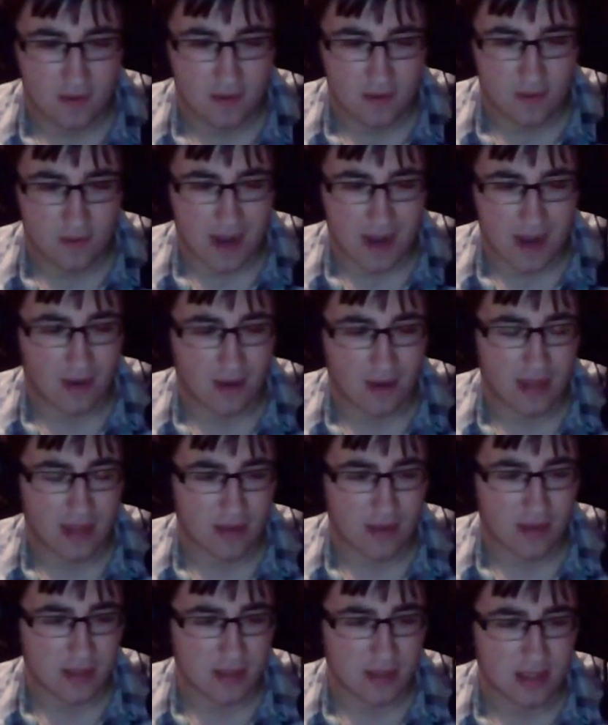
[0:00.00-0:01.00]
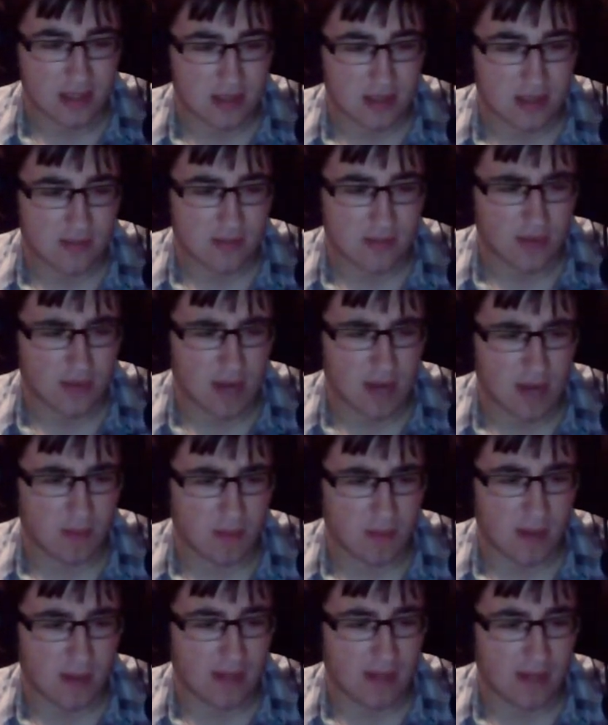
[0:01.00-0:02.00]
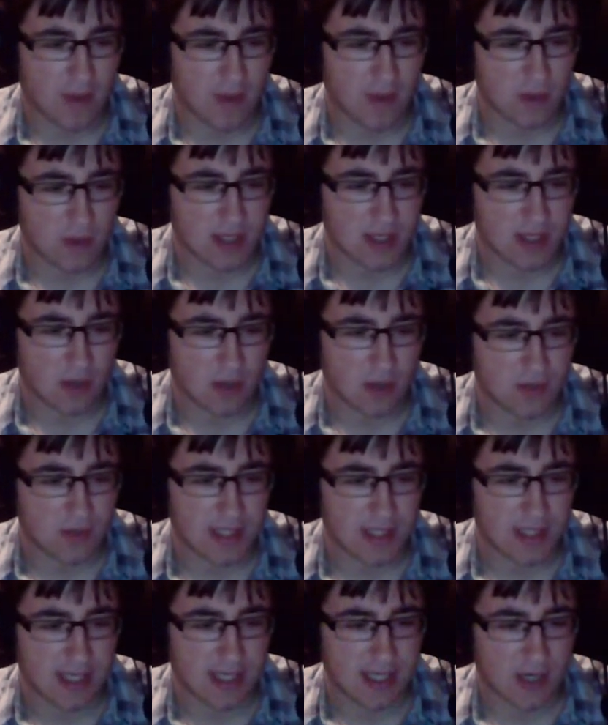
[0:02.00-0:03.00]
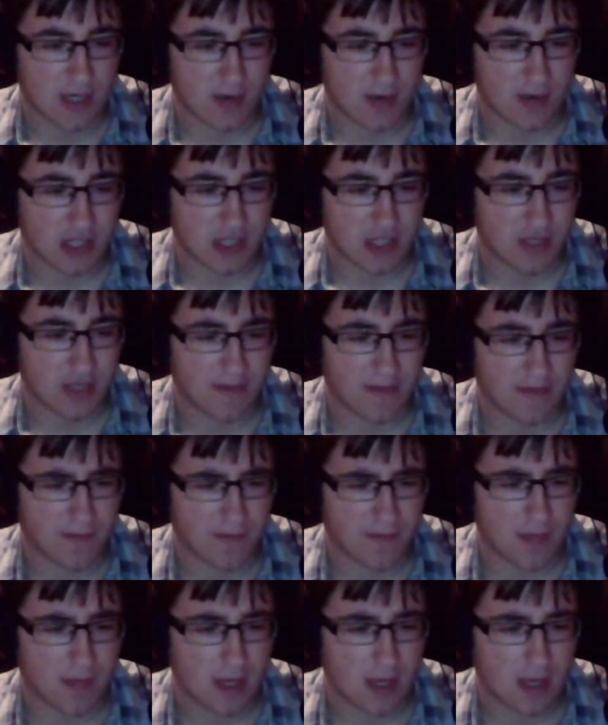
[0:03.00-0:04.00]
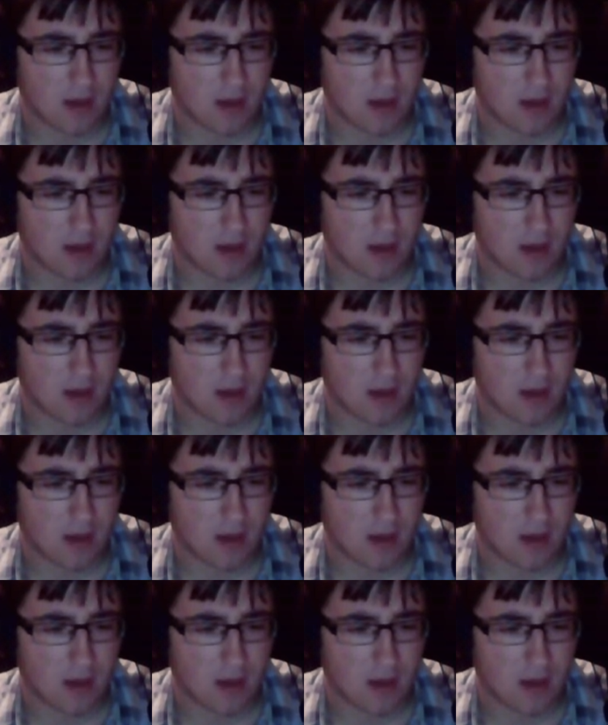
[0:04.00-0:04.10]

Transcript: wow, that was probably the most OCD correction I've ever made.